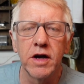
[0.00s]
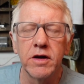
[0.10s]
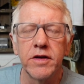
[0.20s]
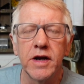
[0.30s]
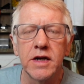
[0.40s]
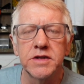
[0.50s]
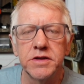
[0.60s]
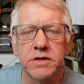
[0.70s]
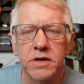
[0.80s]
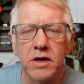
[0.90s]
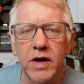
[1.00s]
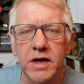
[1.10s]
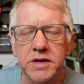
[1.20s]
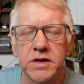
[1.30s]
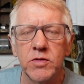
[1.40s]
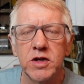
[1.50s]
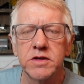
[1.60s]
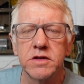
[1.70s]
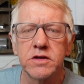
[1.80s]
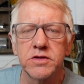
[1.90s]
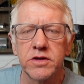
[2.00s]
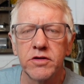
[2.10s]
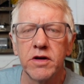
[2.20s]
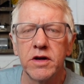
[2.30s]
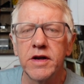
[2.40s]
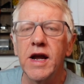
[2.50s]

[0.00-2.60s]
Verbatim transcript: own. Yes, you can go out in the wilderness on your own.